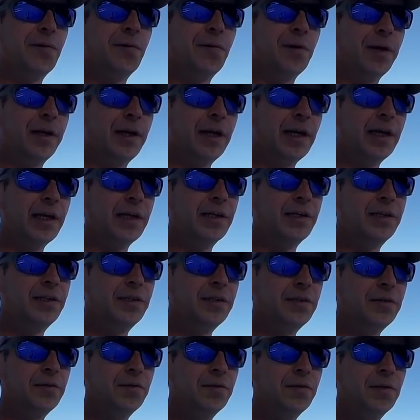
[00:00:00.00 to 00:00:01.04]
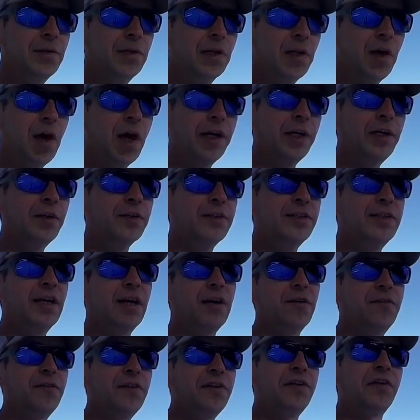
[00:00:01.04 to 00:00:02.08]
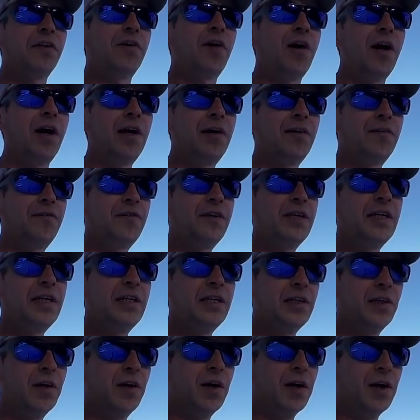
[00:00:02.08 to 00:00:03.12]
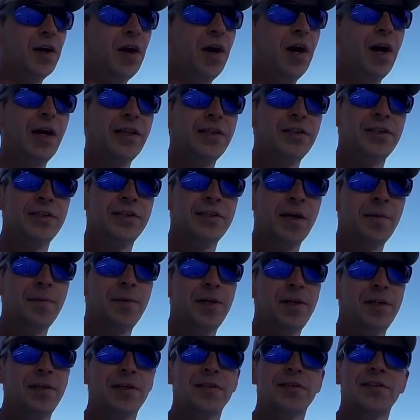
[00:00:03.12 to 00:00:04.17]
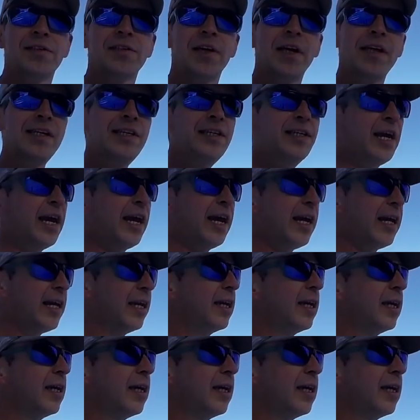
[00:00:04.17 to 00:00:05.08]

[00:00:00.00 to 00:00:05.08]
working, to lock yourself in your RV on a hot summer sunny day.